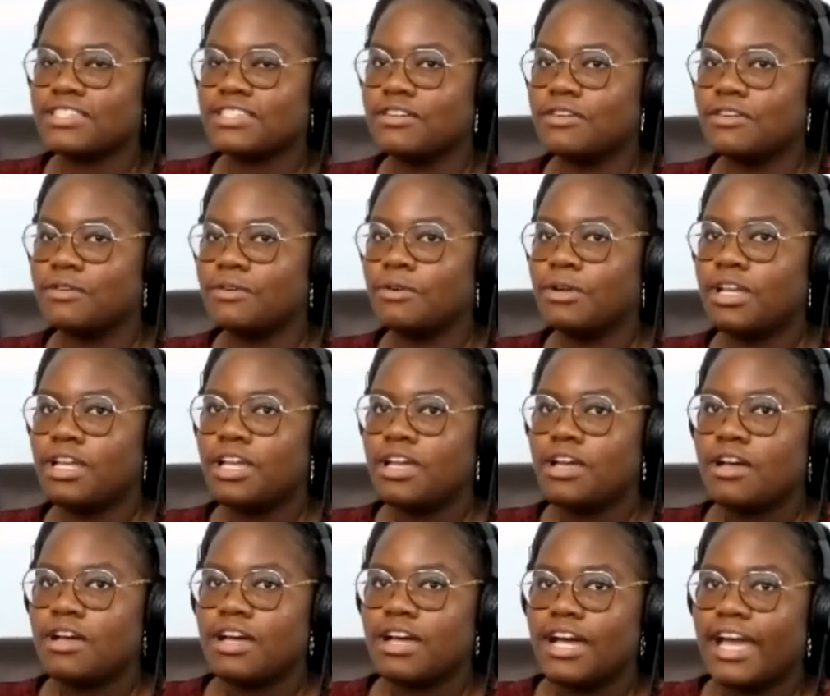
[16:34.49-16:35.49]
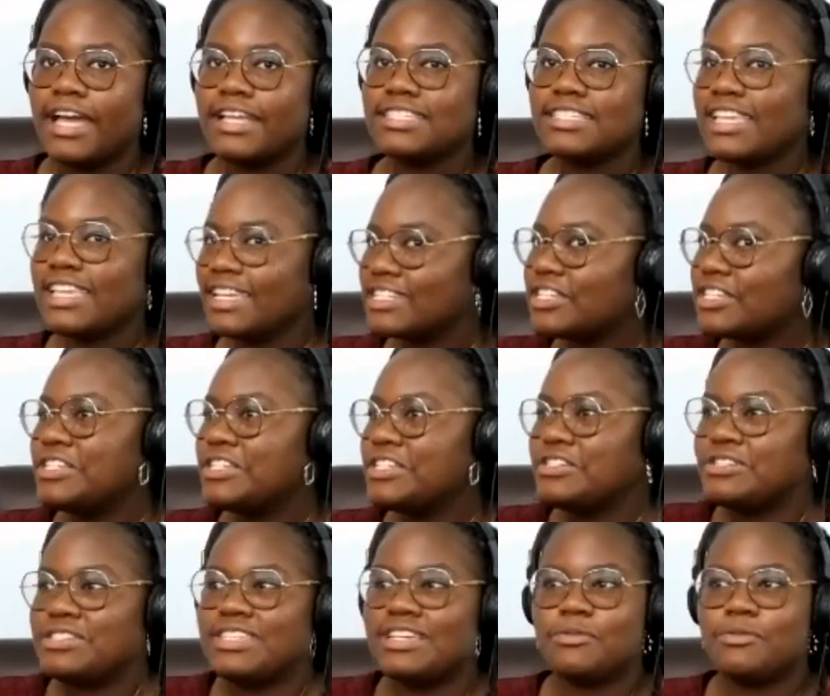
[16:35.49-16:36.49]
So it's
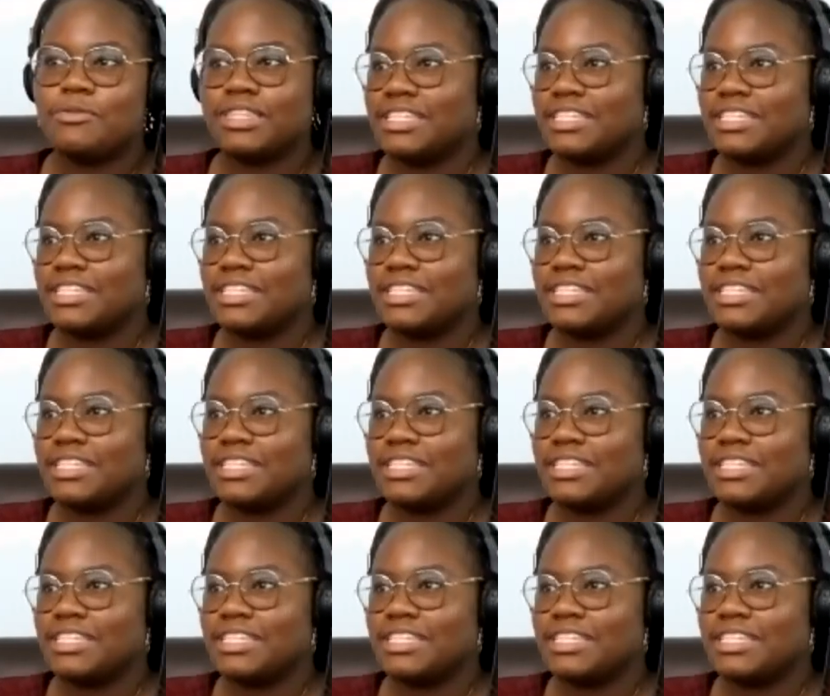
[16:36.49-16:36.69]
interesting what